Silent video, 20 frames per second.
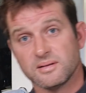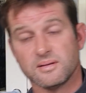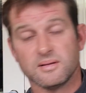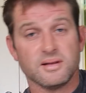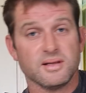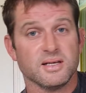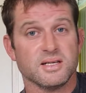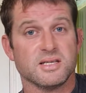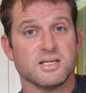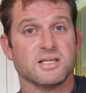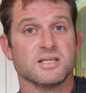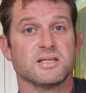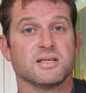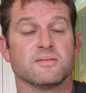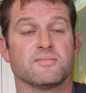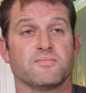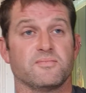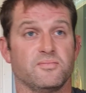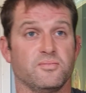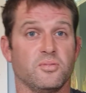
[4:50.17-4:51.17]
this is
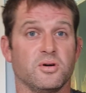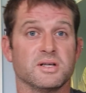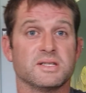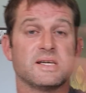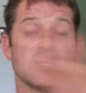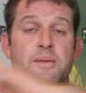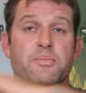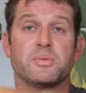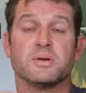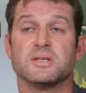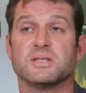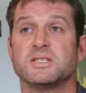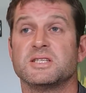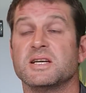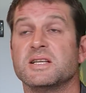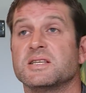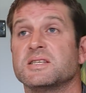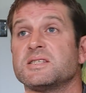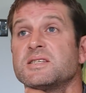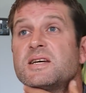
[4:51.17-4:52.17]
what's happened
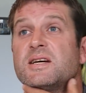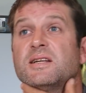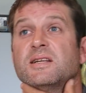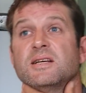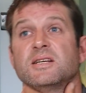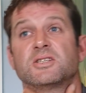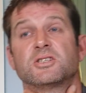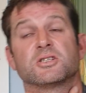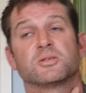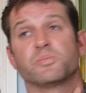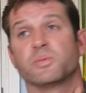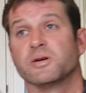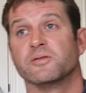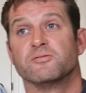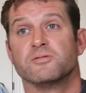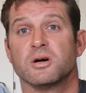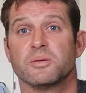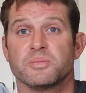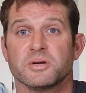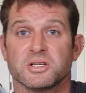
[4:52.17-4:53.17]
since then. It's just been
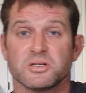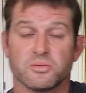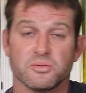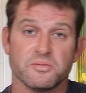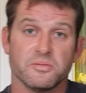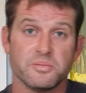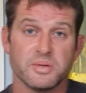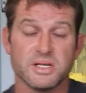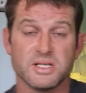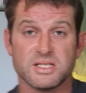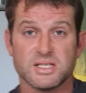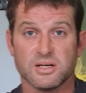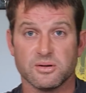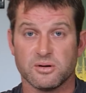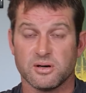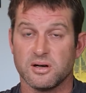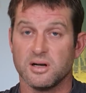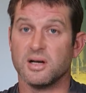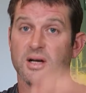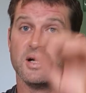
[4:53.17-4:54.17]
rubbish. We've been so
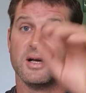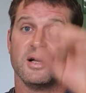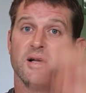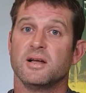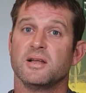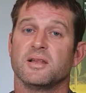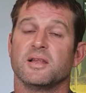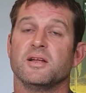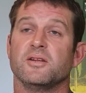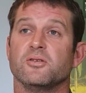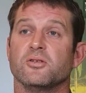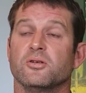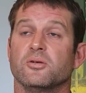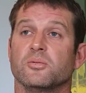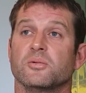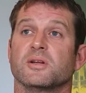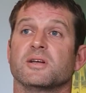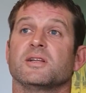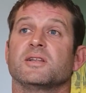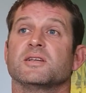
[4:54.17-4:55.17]
hot.
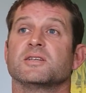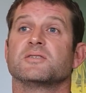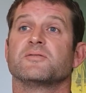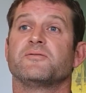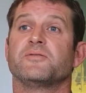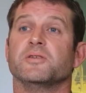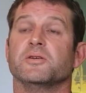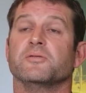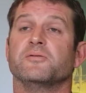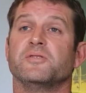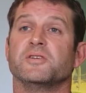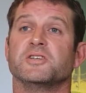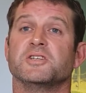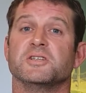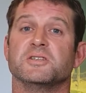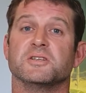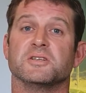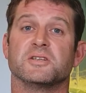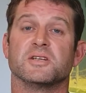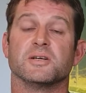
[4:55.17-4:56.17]
There's a few fish
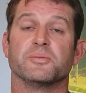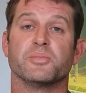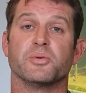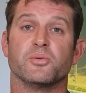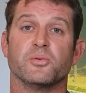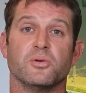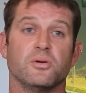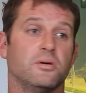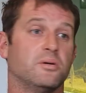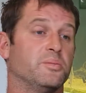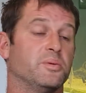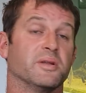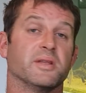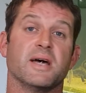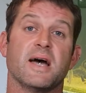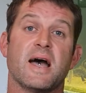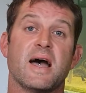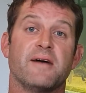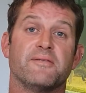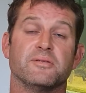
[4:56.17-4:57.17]
in the deeper water, but
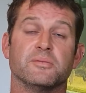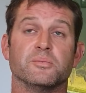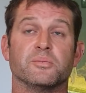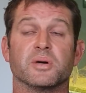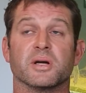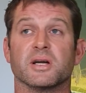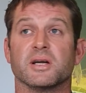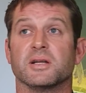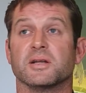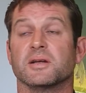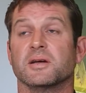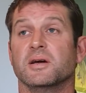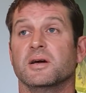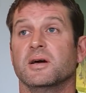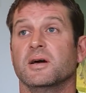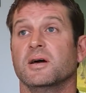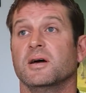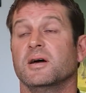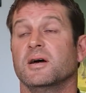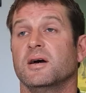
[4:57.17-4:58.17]
there haven't been.
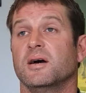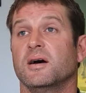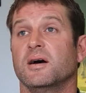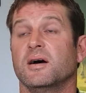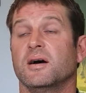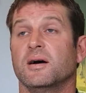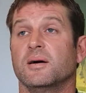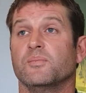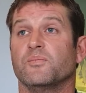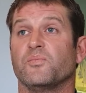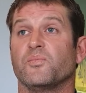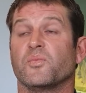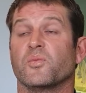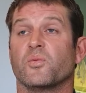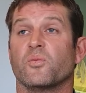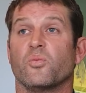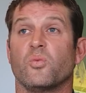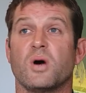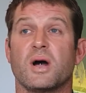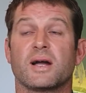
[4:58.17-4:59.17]

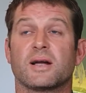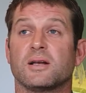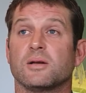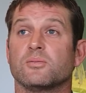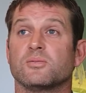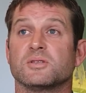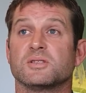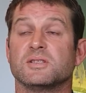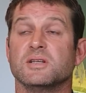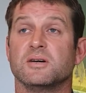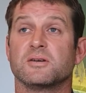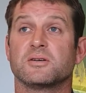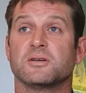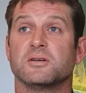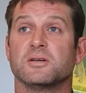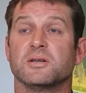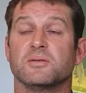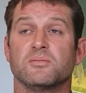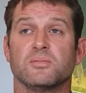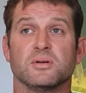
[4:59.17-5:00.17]
Waggler was no
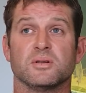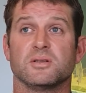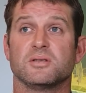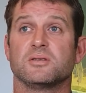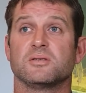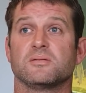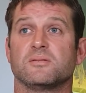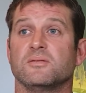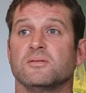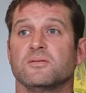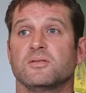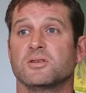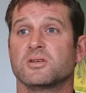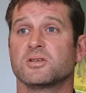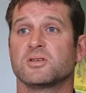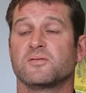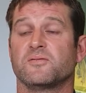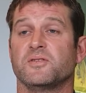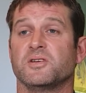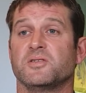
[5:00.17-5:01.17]
good.
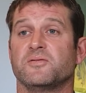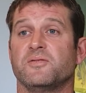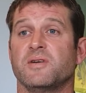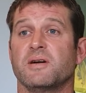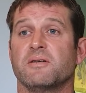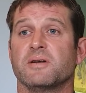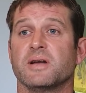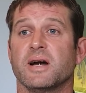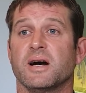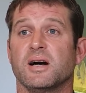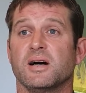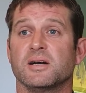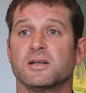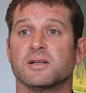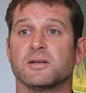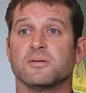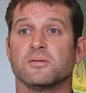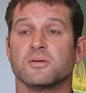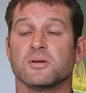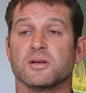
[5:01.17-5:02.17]
Just fished very hard,
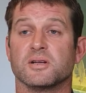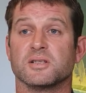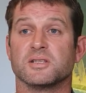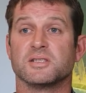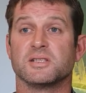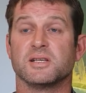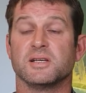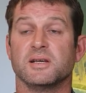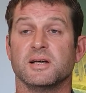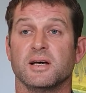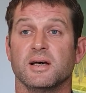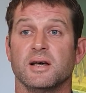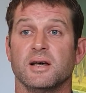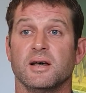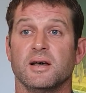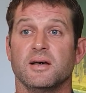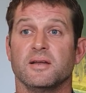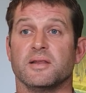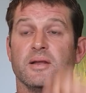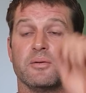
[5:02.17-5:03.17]
in all honesty.
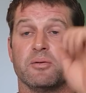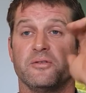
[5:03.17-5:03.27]
There were